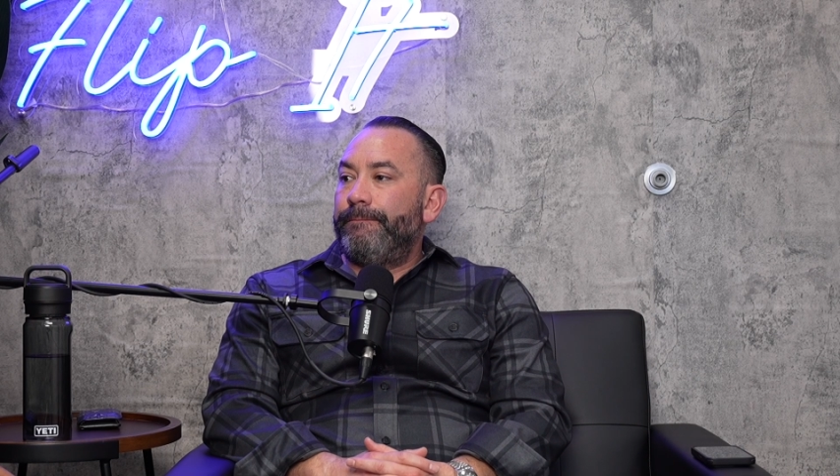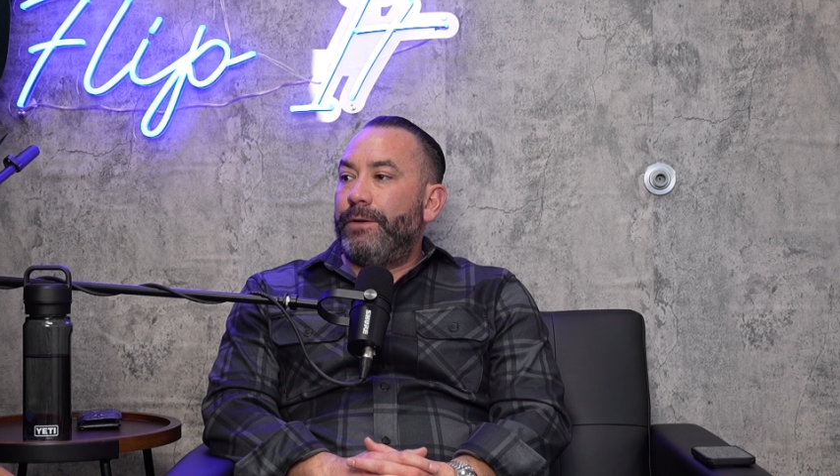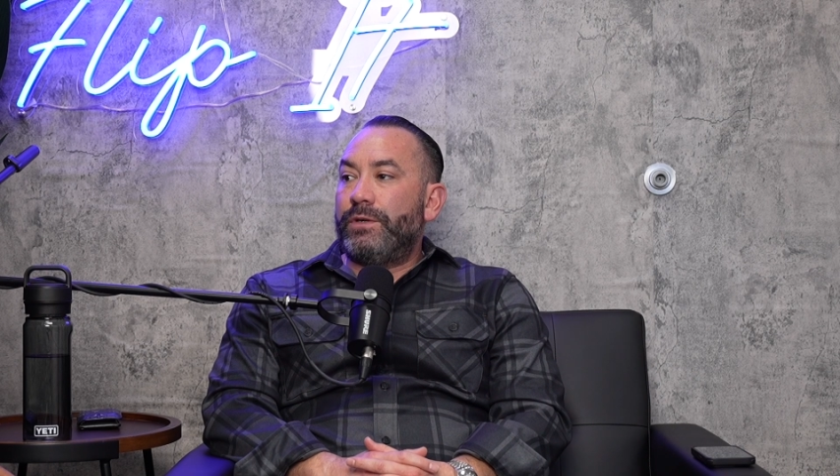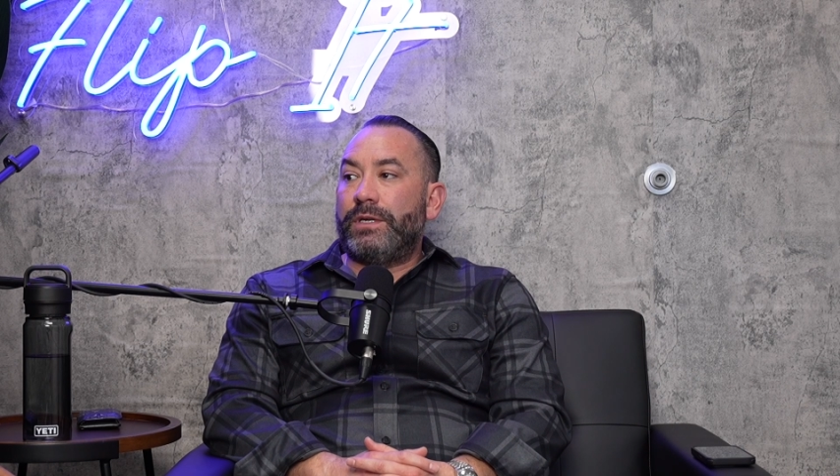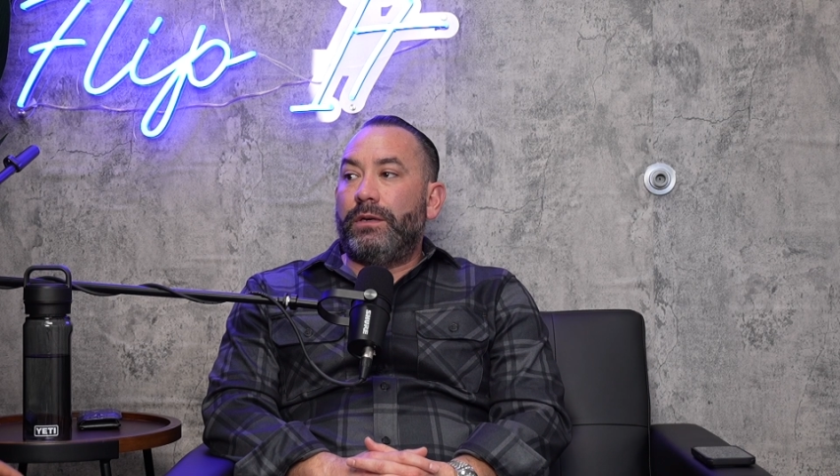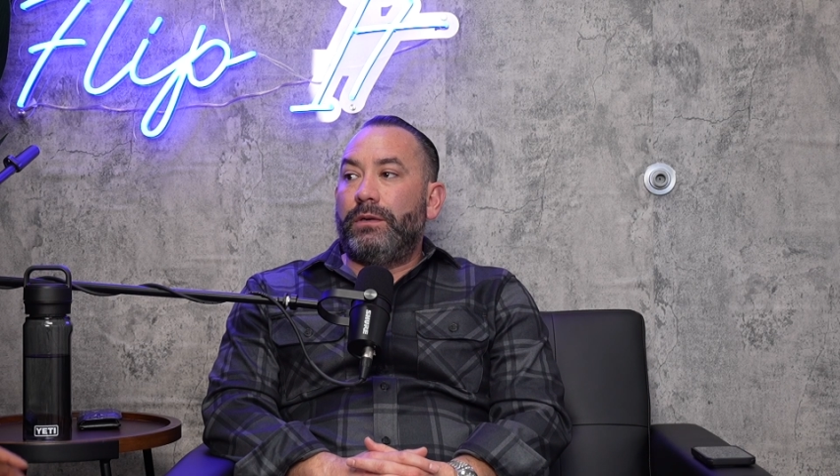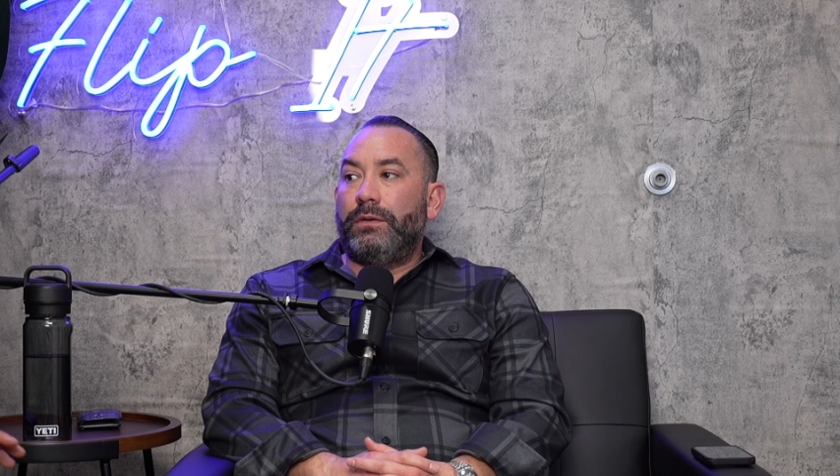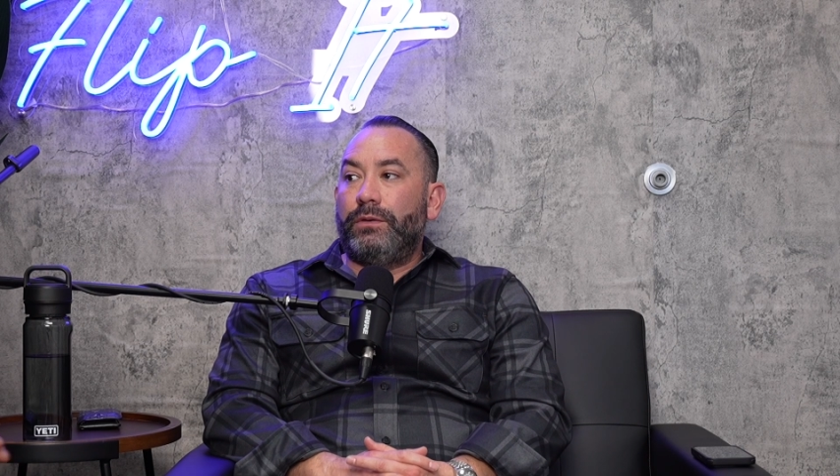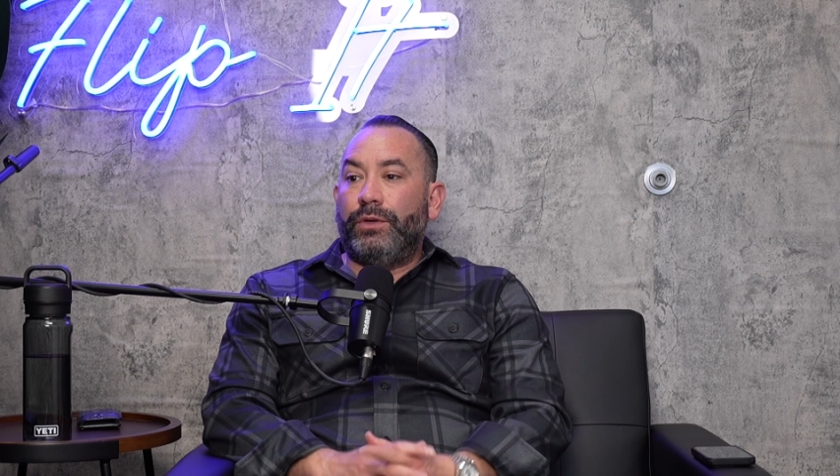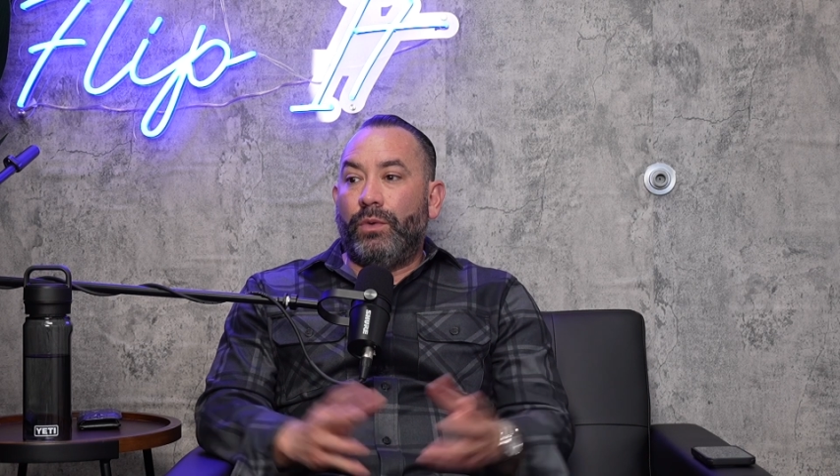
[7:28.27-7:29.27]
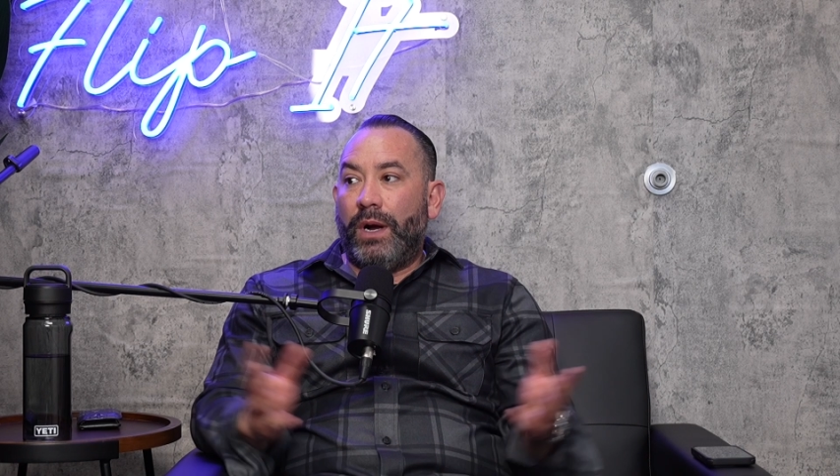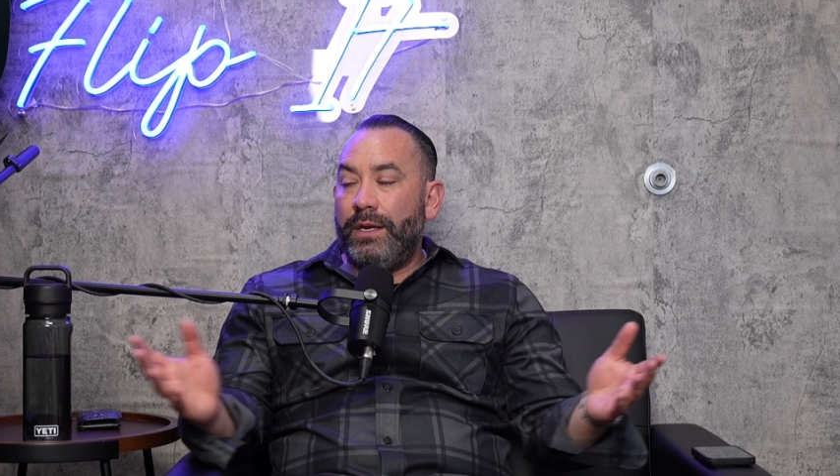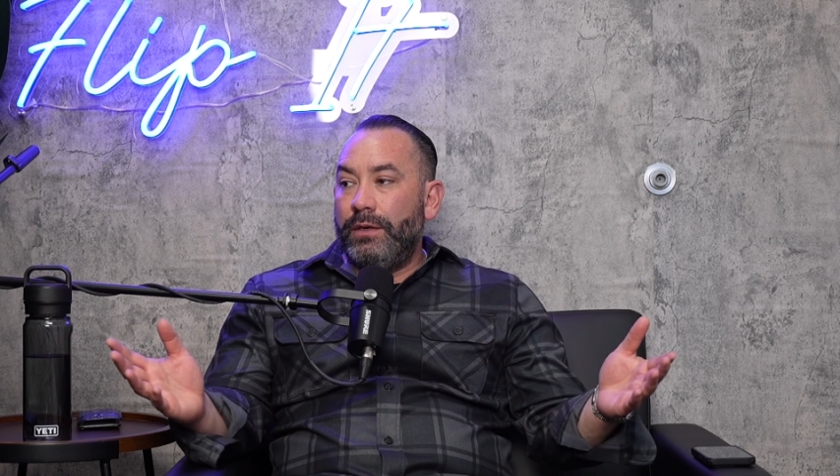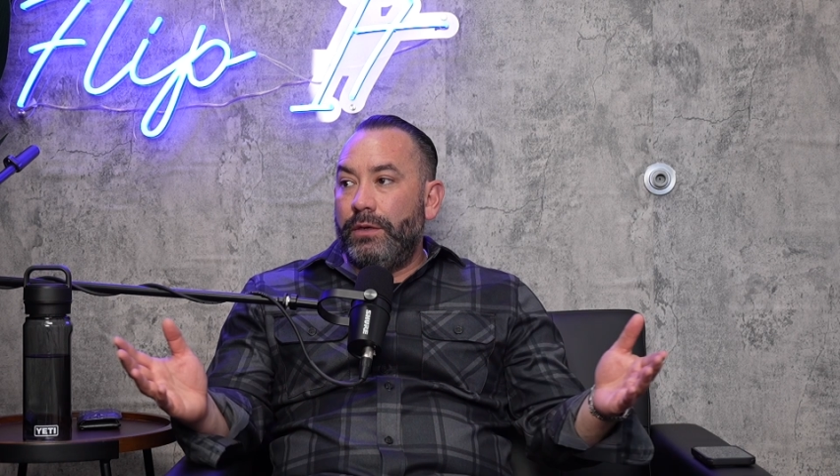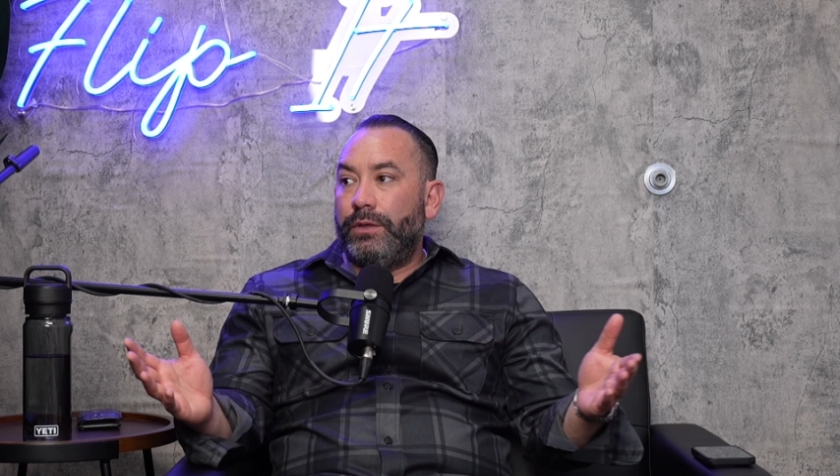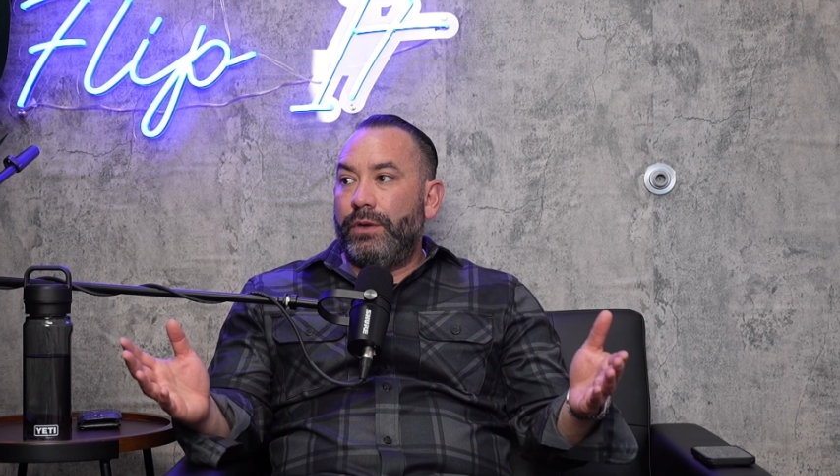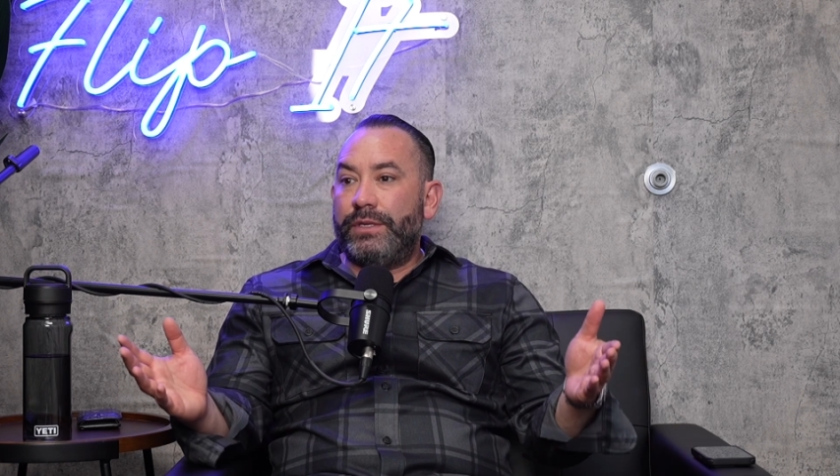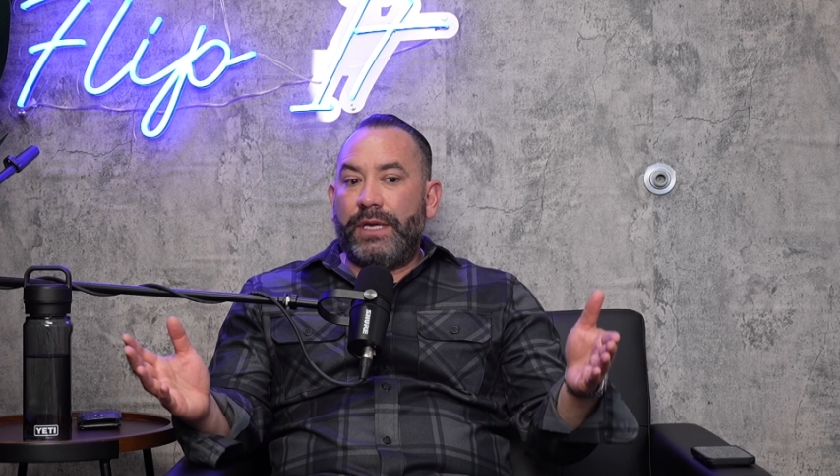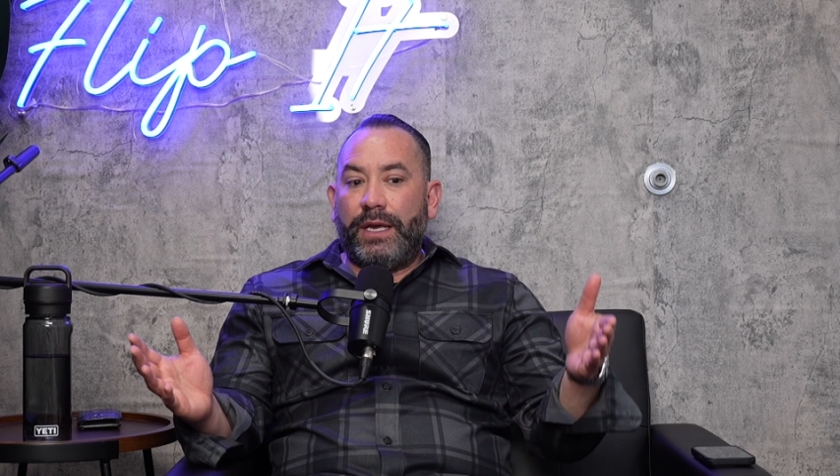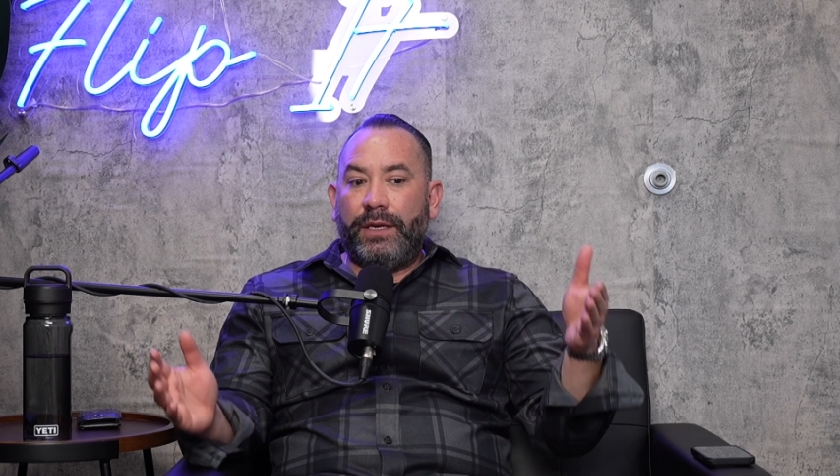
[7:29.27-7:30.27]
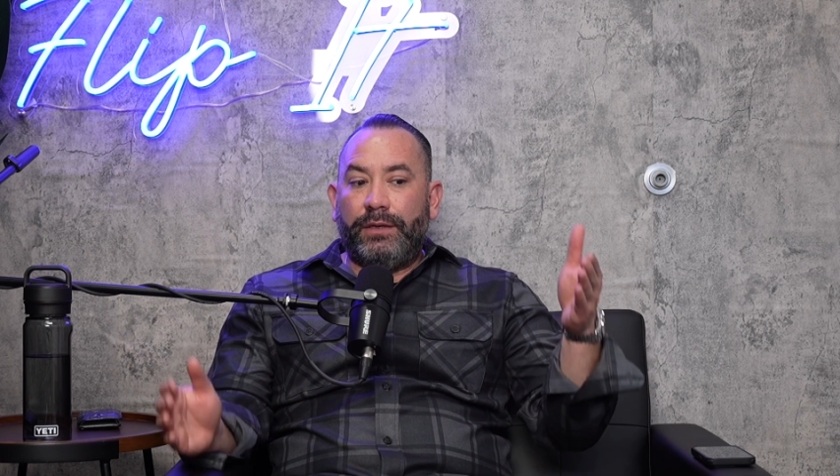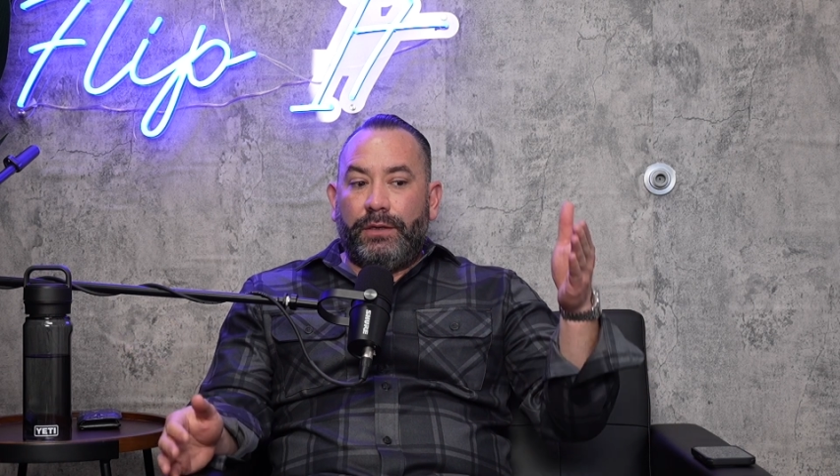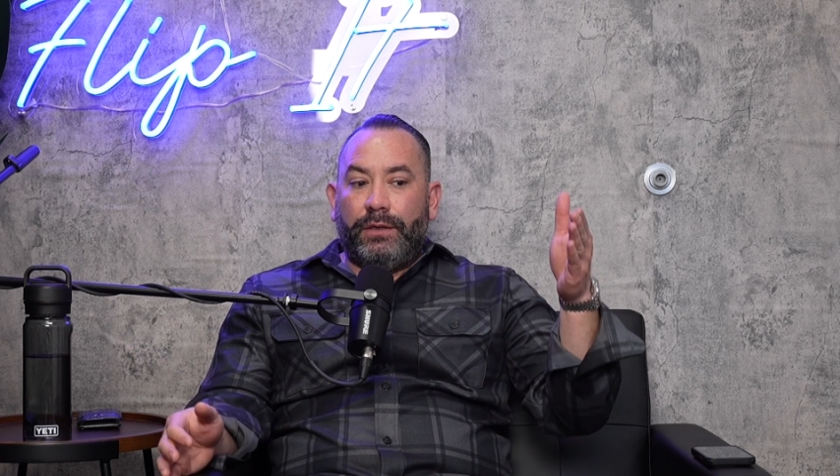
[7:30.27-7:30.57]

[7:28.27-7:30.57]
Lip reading: There's a, you know why? There is a